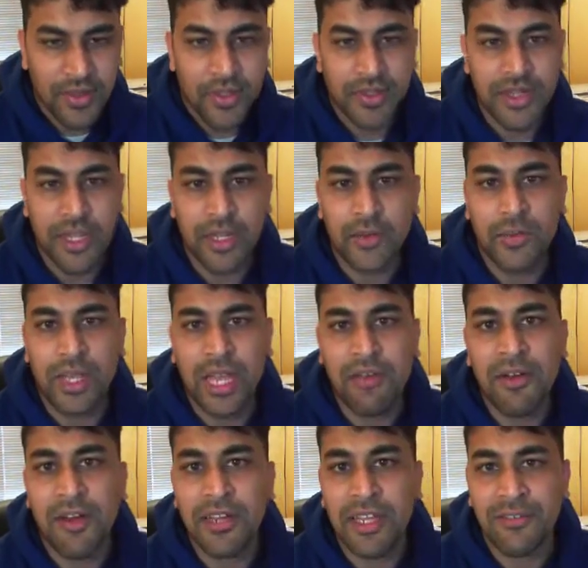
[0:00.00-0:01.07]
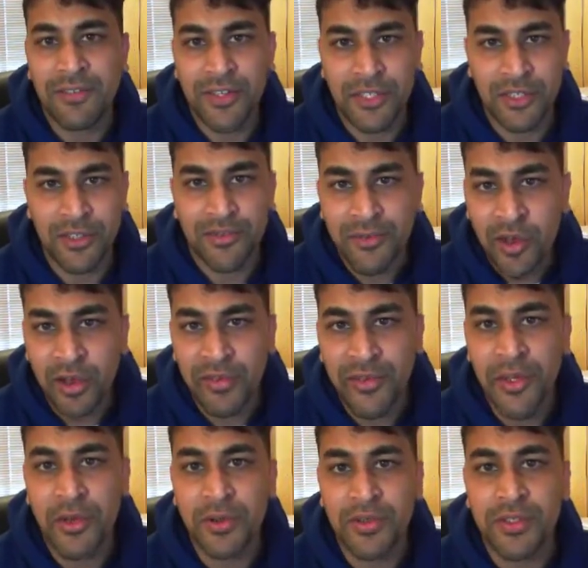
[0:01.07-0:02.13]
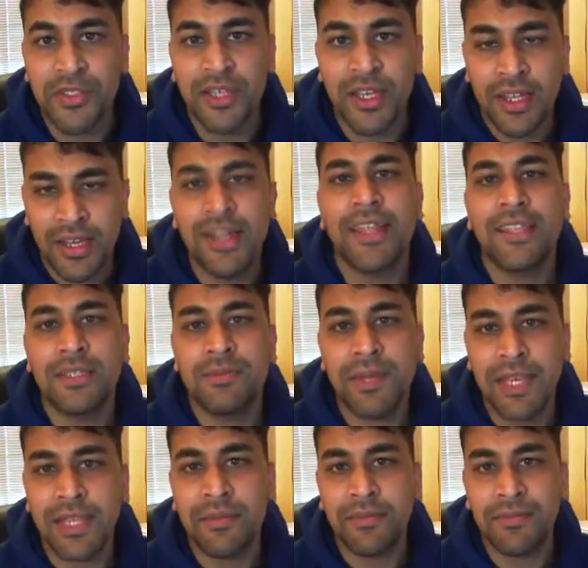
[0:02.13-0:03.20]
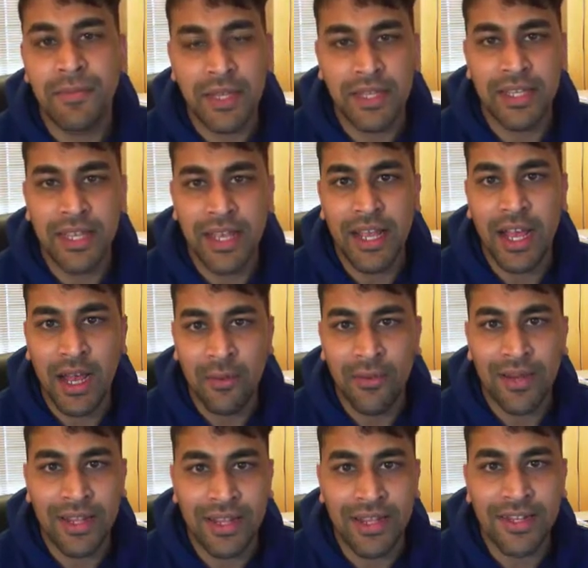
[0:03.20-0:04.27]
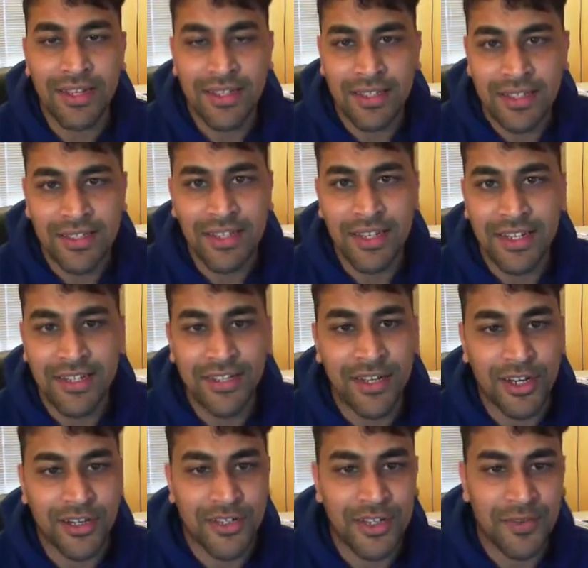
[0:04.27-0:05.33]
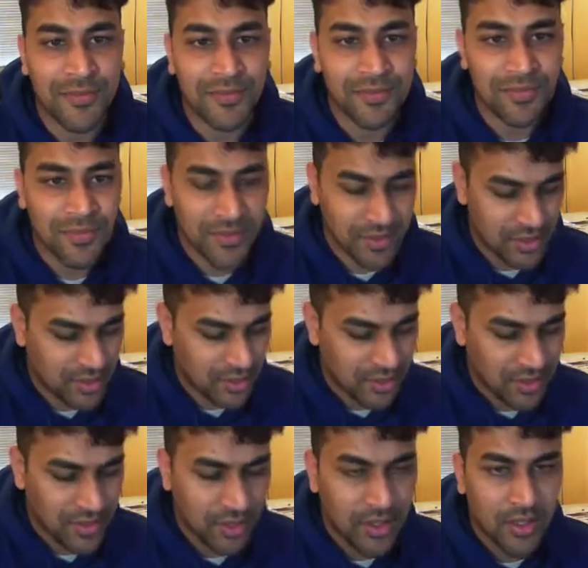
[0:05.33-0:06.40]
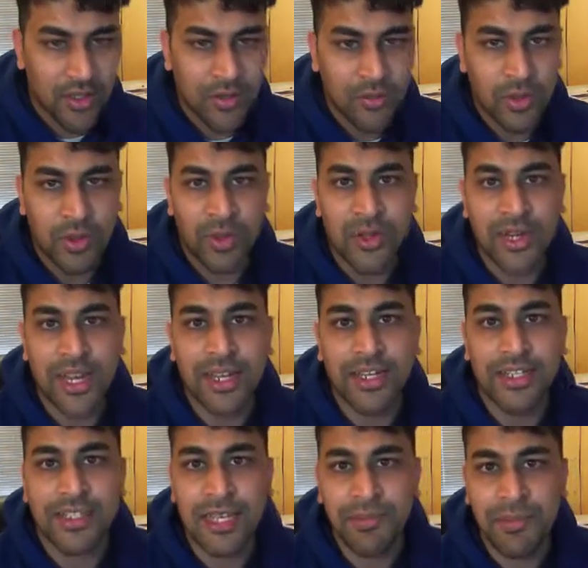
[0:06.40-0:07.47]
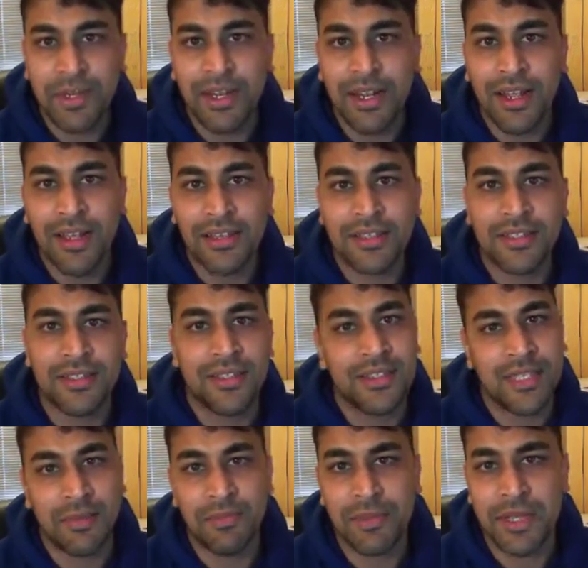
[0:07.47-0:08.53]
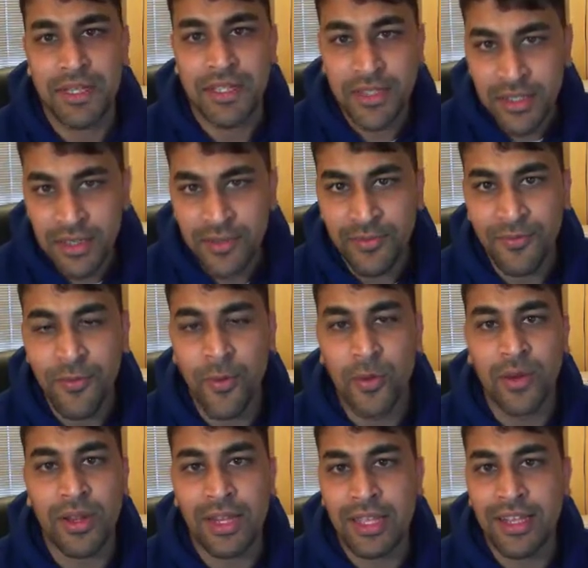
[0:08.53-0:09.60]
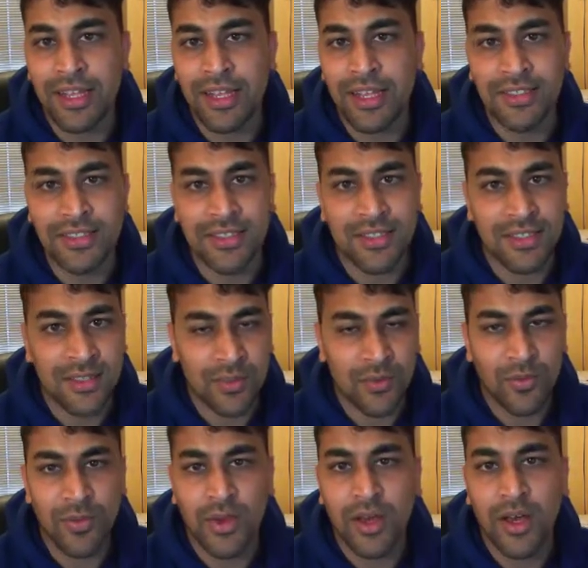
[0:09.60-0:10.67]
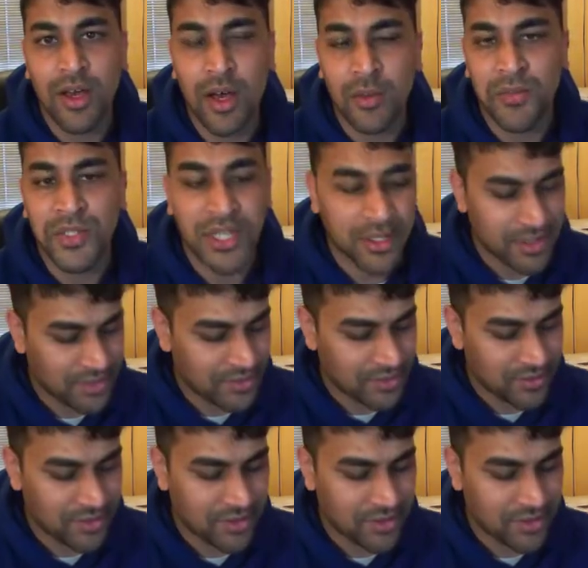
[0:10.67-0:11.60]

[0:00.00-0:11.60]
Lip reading: Now that we have our definition for our nodes, let's begin building our linked list data structure. We will create a separate class template for linked lists objects.